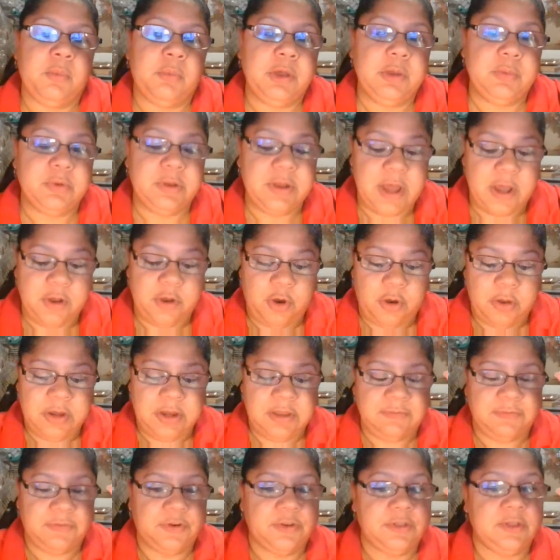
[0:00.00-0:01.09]
We would not go
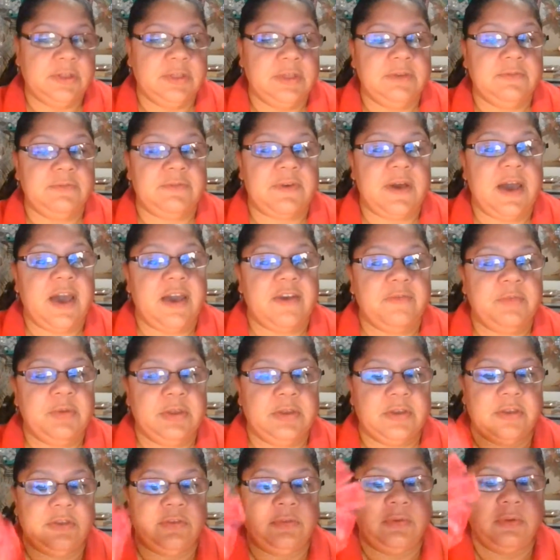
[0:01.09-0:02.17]
any further than 5,
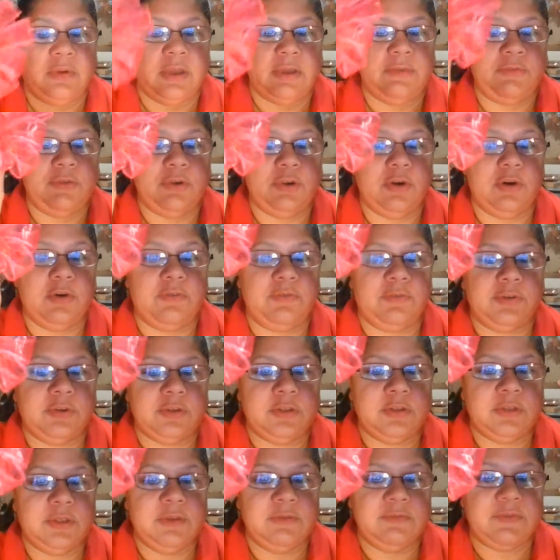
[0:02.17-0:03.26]
because if you go
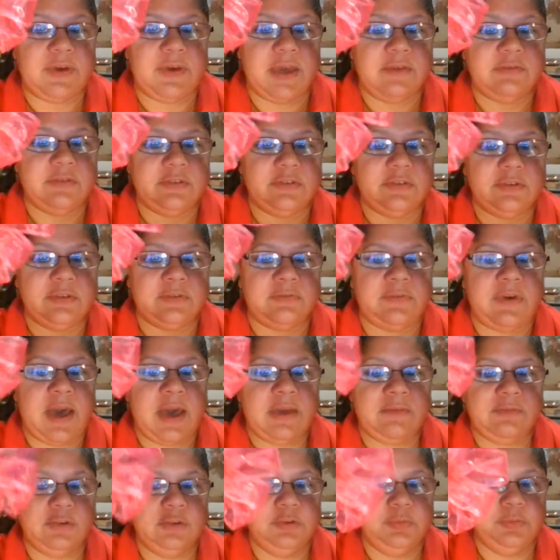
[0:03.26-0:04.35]
further than 5, this is
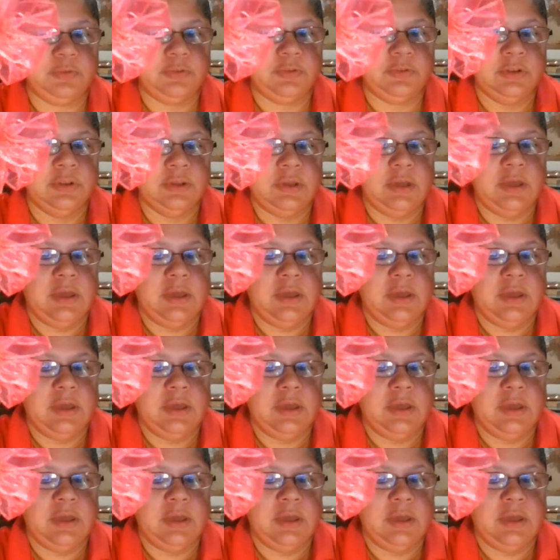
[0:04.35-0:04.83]
5 loops.